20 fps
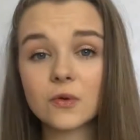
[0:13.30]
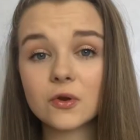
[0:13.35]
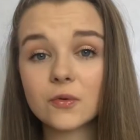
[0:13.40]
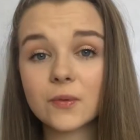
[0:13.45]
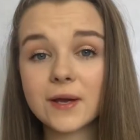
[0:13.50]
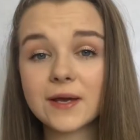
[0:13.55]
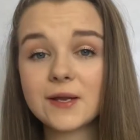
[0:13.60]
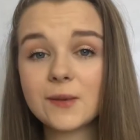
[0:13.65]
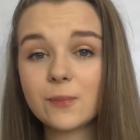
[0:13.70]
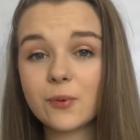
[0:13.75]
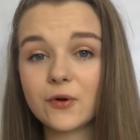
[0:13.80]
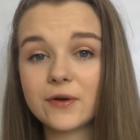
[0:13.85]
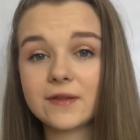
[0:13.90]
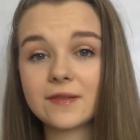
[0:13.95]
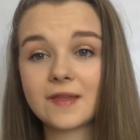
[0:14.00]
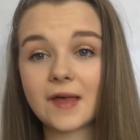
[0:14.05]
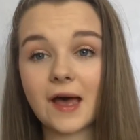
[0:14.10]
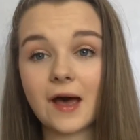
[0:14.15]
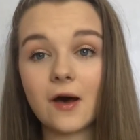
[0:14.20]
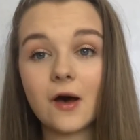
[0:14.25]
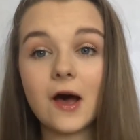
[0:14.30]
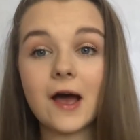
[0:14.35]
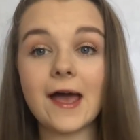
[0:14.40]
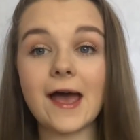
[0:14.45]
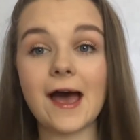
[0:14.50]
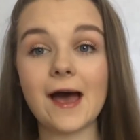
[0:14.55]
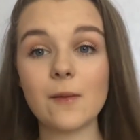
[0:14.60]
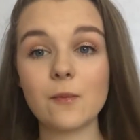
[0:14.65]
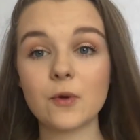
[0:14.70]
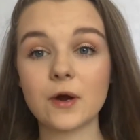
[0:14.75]
want to quickly point out I
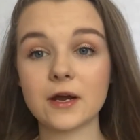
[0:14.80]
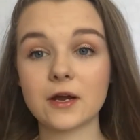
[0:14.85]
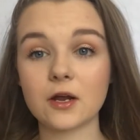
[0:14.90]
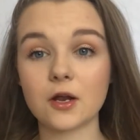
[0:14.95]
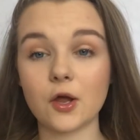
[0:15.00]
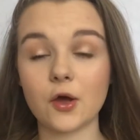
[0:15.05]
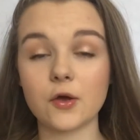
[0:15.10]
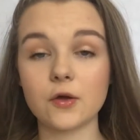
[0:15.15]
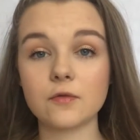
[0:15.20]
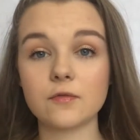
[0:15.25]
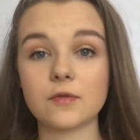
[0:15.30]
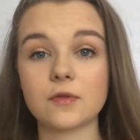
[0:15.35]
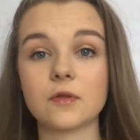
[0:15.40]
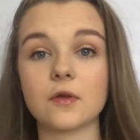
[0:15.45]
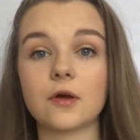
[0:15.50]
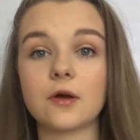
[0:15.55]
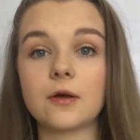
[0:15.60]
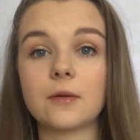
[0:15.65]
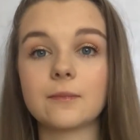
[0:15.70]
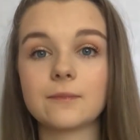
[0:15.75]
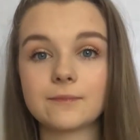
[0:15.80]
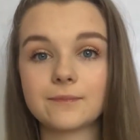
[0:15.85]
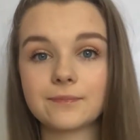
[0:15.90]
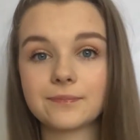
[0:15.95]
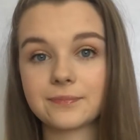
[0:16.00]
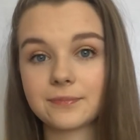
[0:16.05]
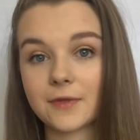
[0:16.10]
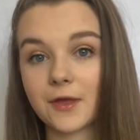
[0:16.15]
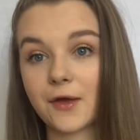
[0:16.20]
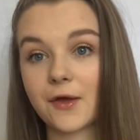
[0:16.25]
am wearing clothes, so
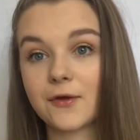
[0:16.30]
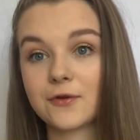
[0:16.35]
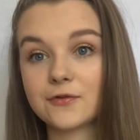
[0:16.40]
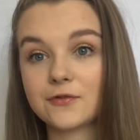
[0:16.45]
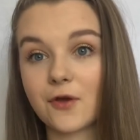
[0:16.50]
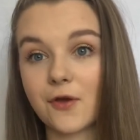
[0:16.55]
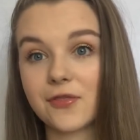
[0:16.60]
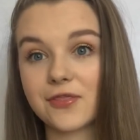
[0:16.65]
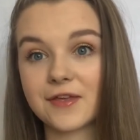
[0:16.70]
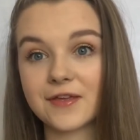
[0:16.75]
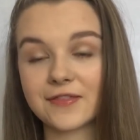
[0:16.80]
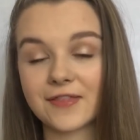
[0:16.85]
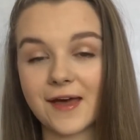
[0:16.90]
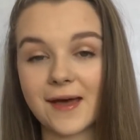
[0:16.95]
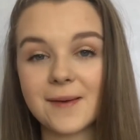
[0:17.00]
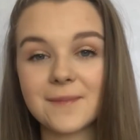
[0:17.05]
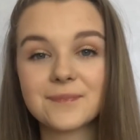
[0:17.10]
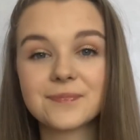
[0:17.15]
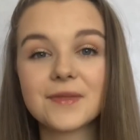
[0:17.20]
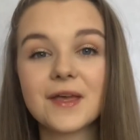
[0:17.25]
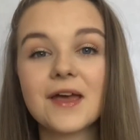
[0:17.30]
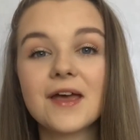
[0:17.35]
don't think that.